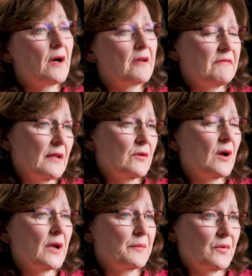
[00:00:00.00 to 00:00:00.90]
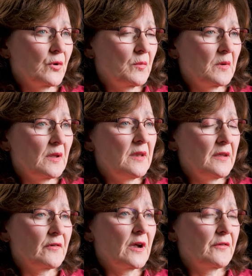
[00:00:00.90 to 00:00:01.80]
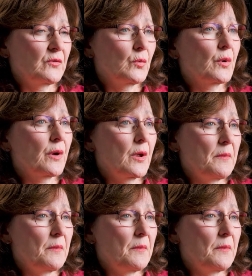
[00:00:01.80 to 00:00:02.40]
high value hybridoma and never have to worry